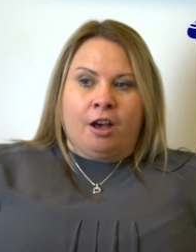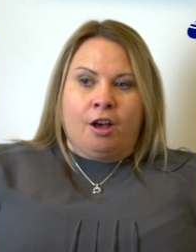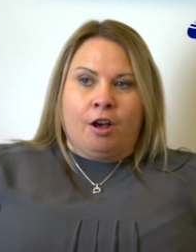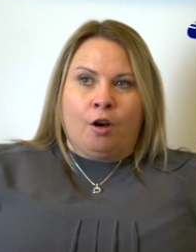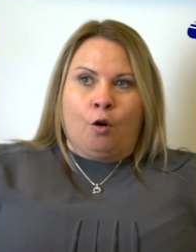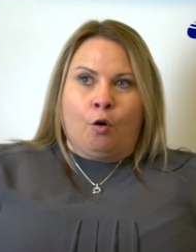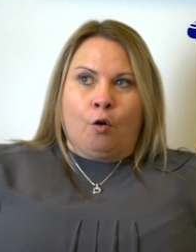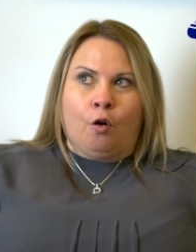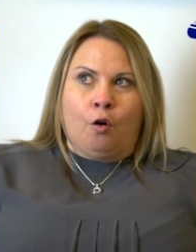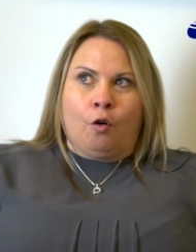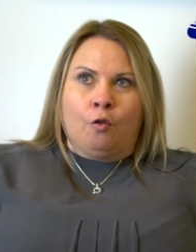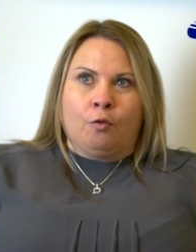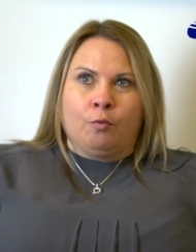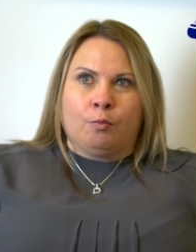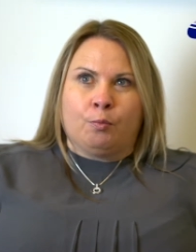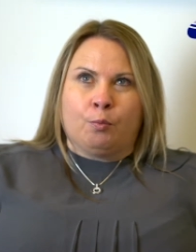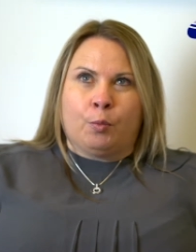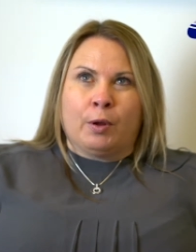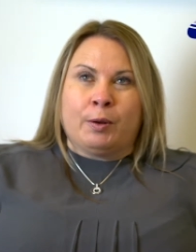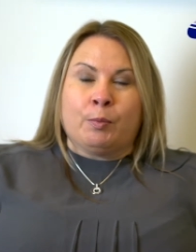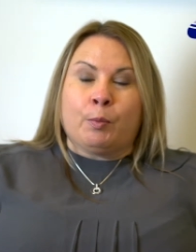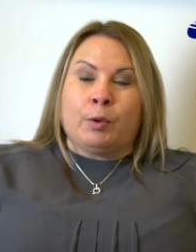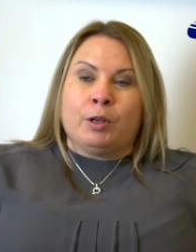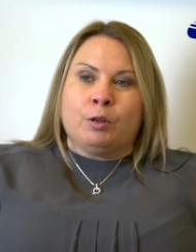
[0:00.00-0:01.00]
of
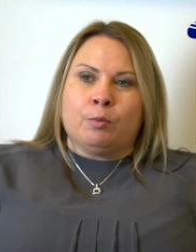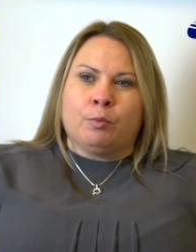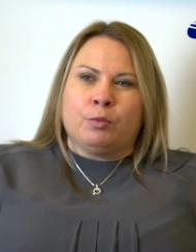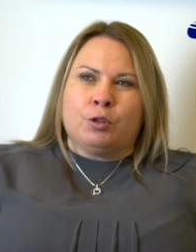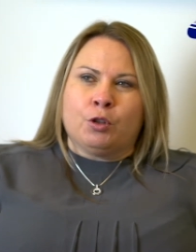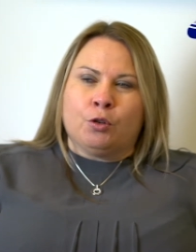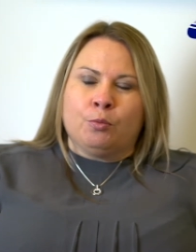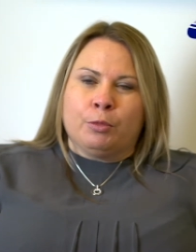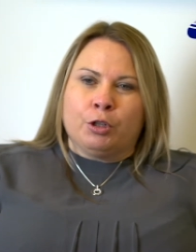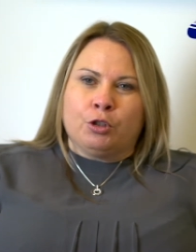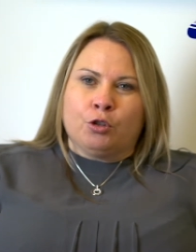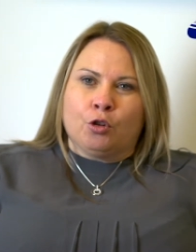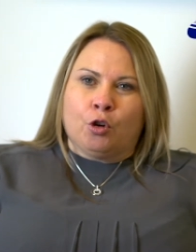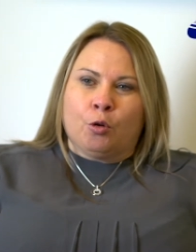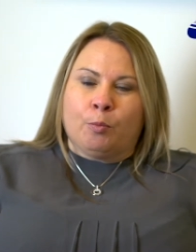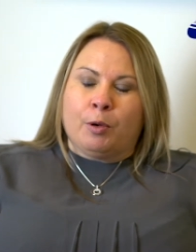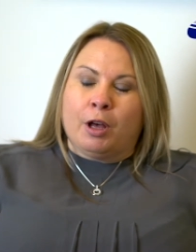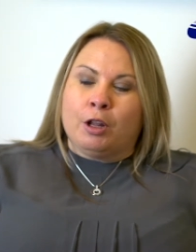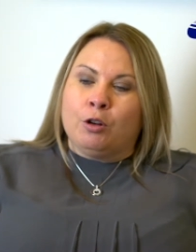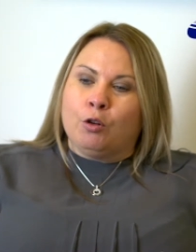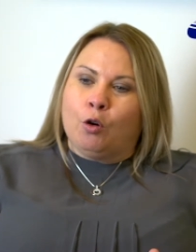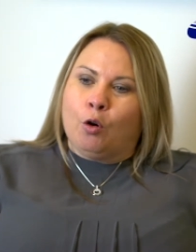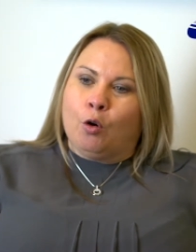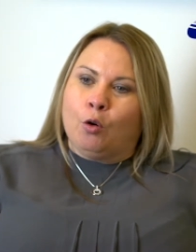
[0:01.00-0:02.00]
when I'm doing my job,
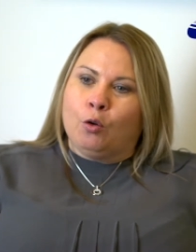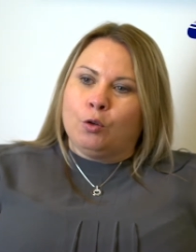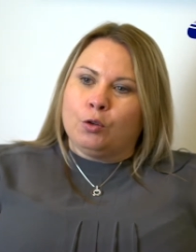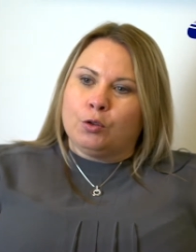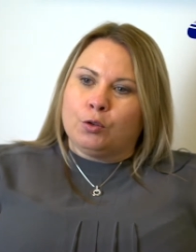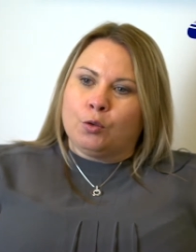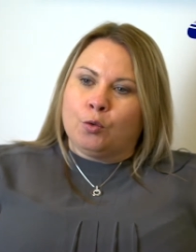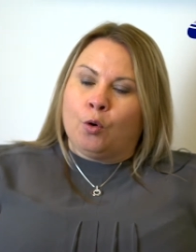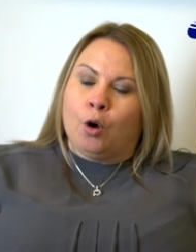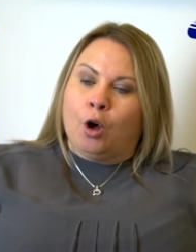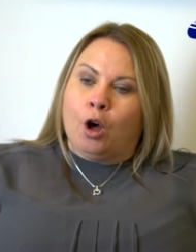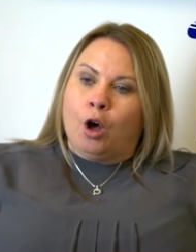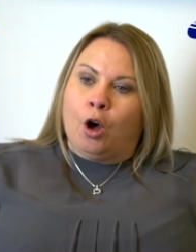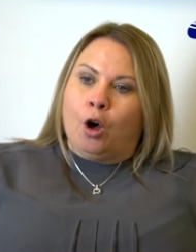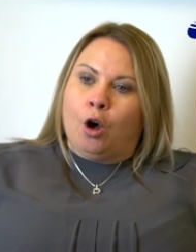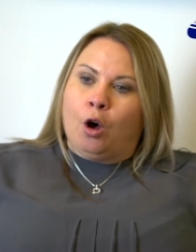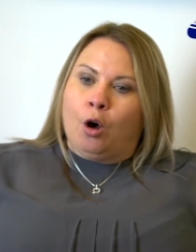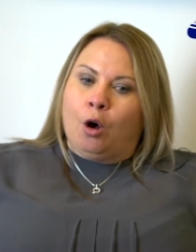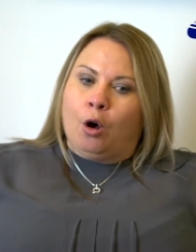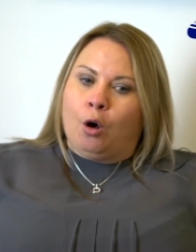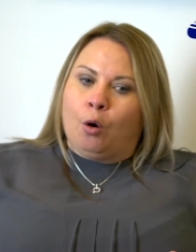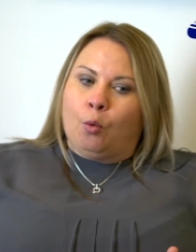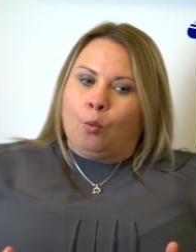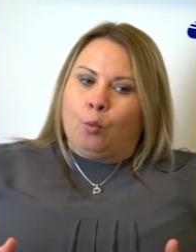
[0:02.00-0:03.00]
and also
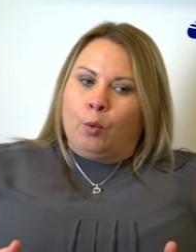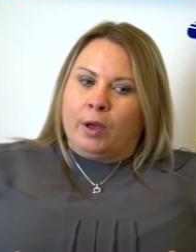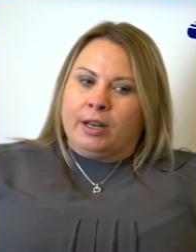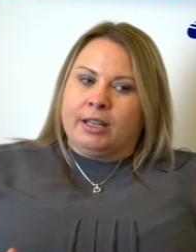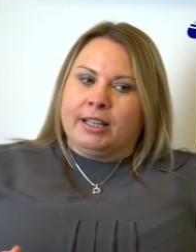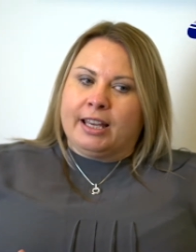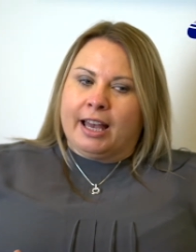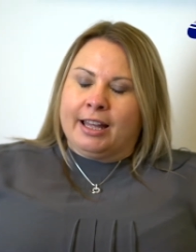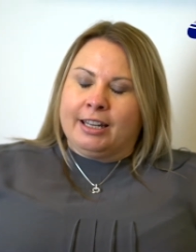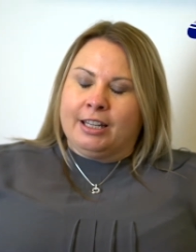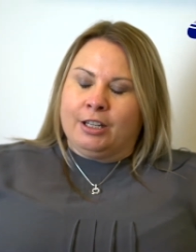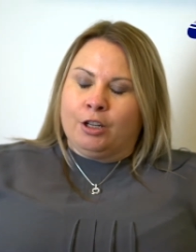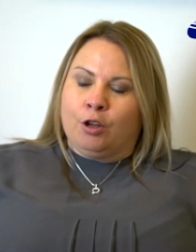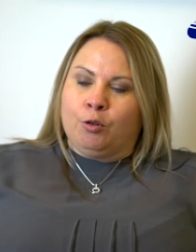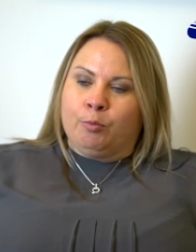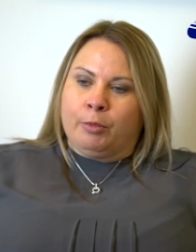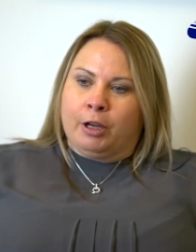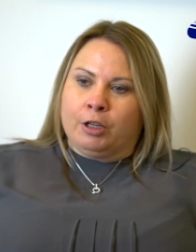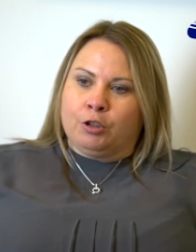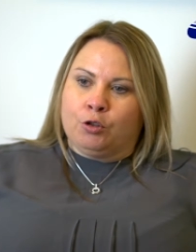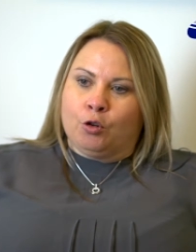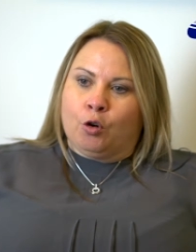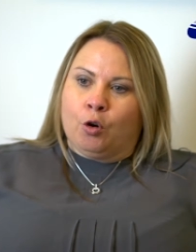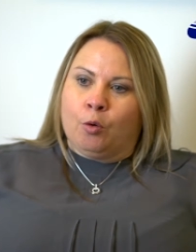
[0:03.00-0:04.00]
when carrying out
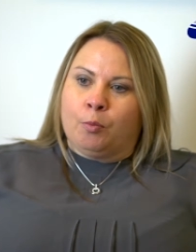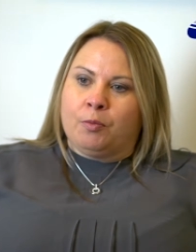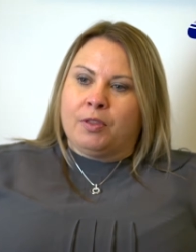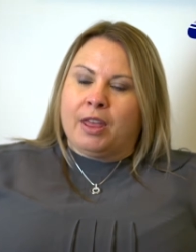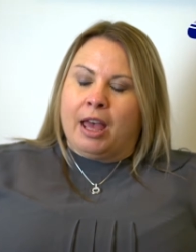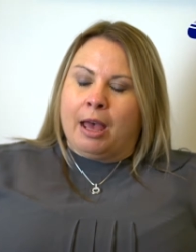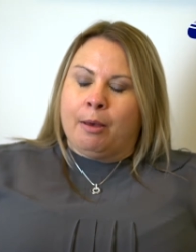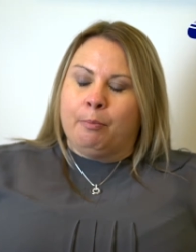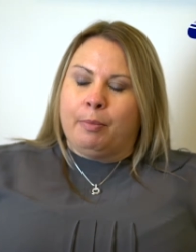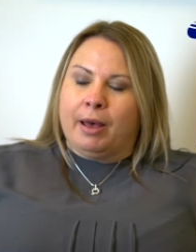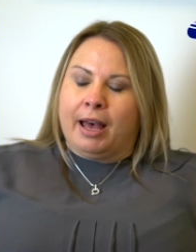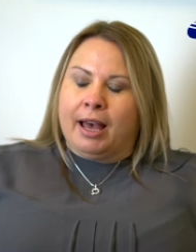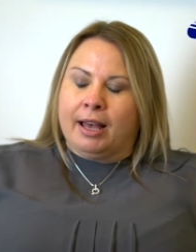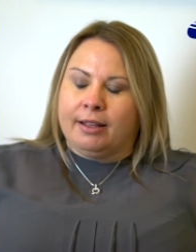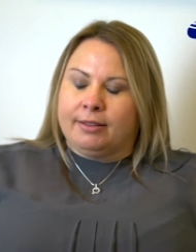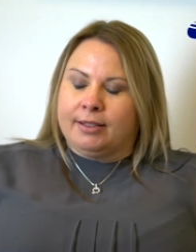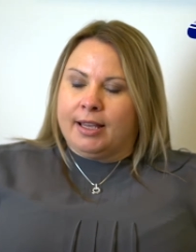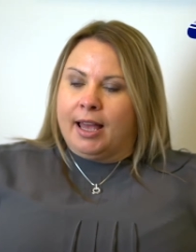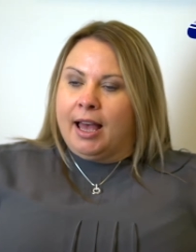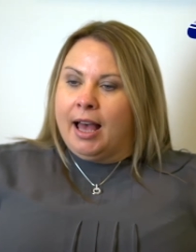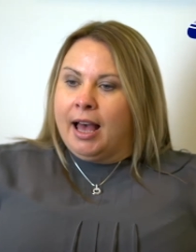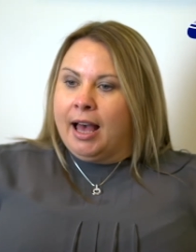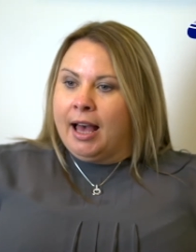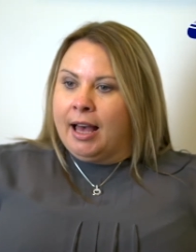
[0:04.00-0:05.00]
my job, the impact
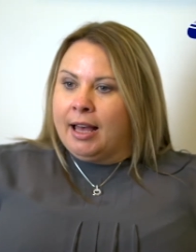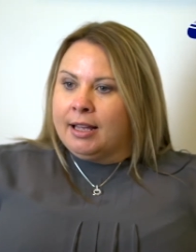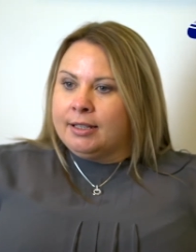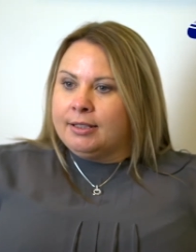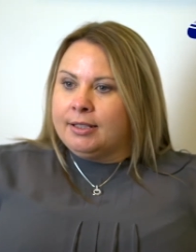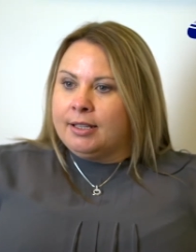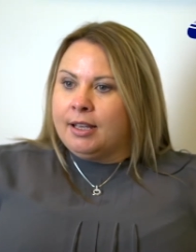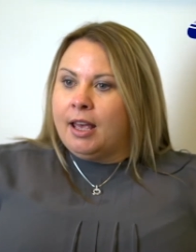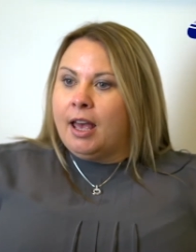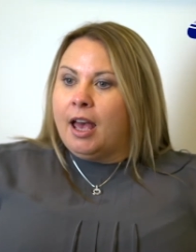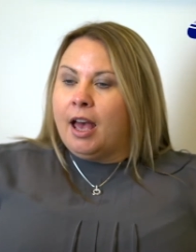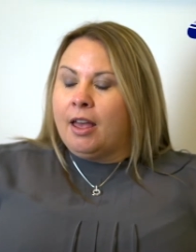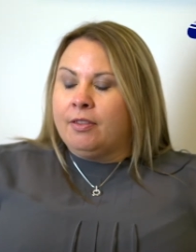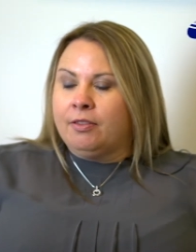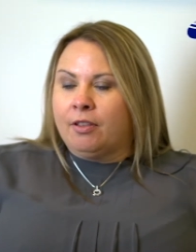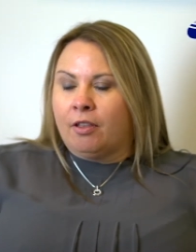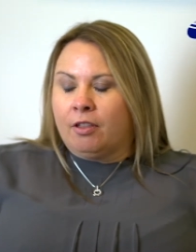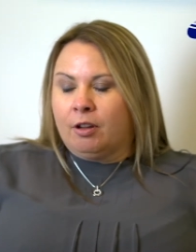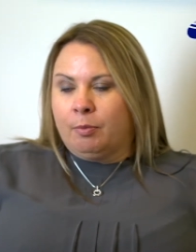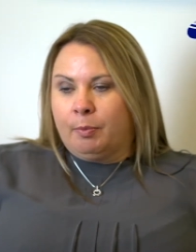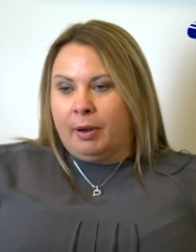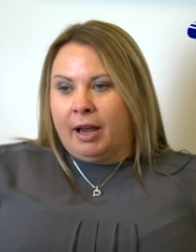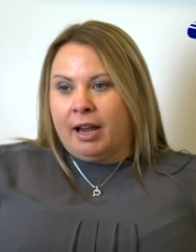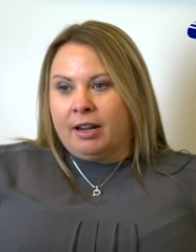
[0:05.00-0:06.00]
it had in
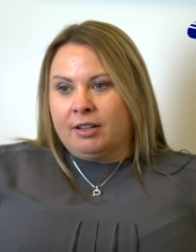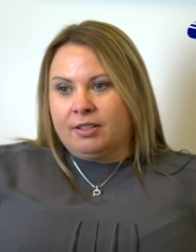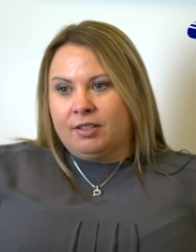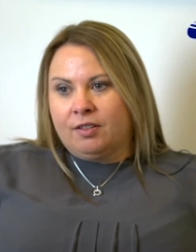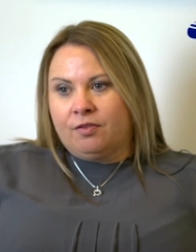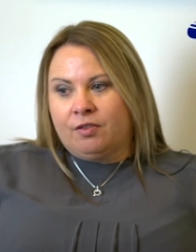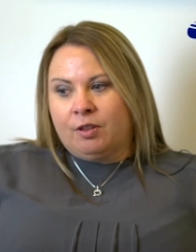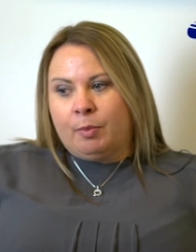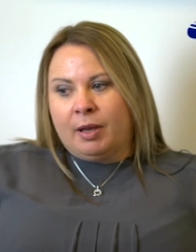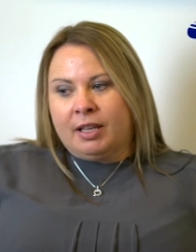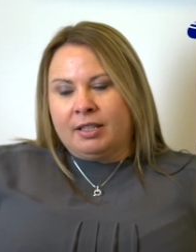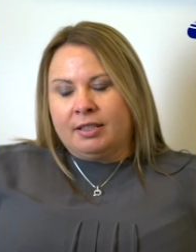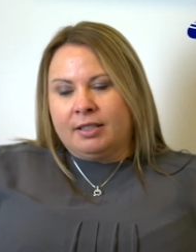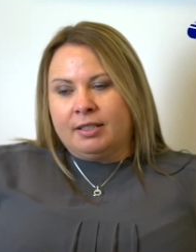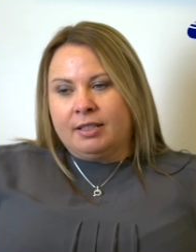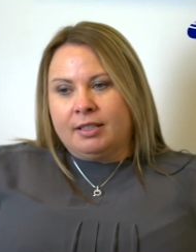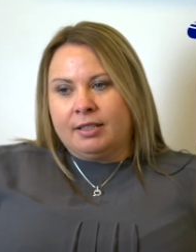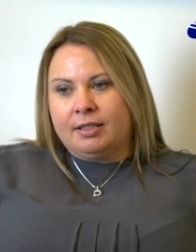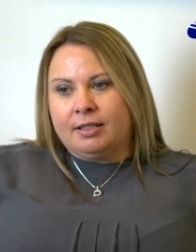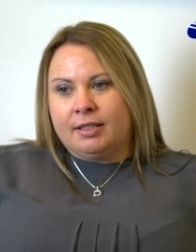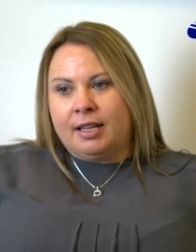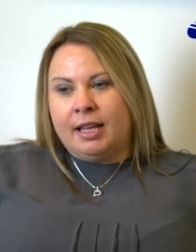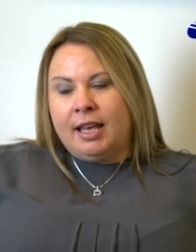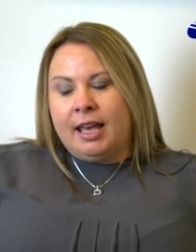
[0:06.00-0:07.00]
other parts of the
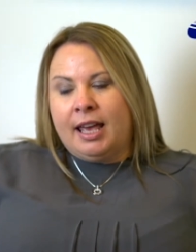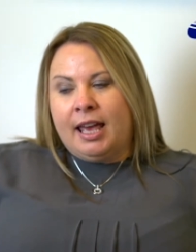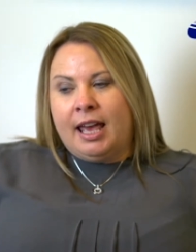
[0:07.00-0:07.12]
business.